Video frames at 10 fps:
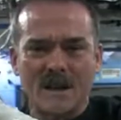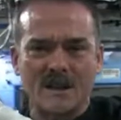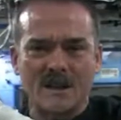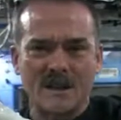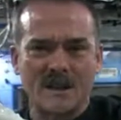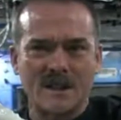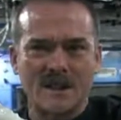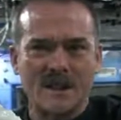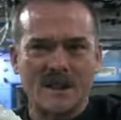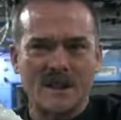It just
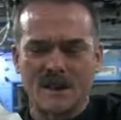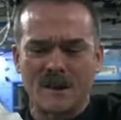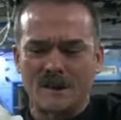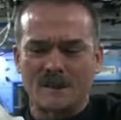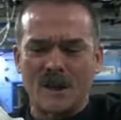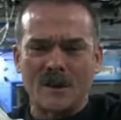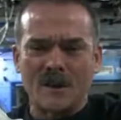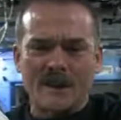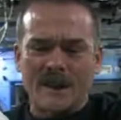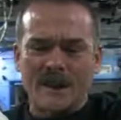stays there
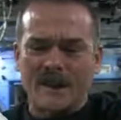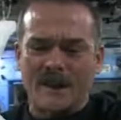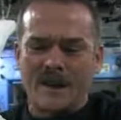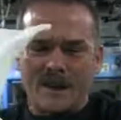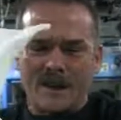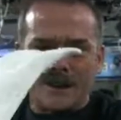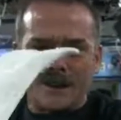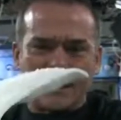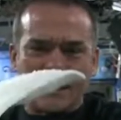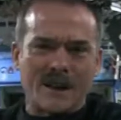floating like a, uh,
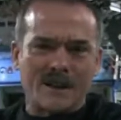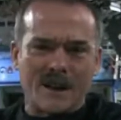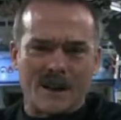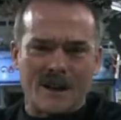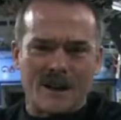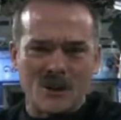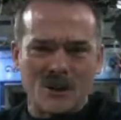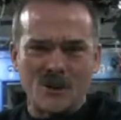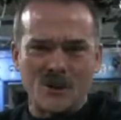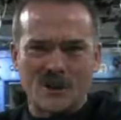like a dog's
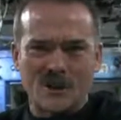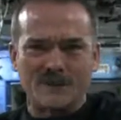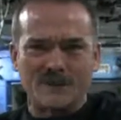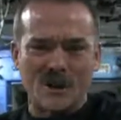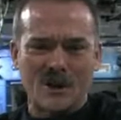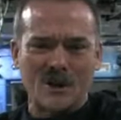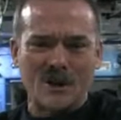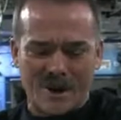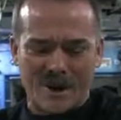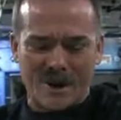chew toy,
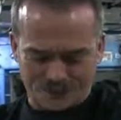soaking wet.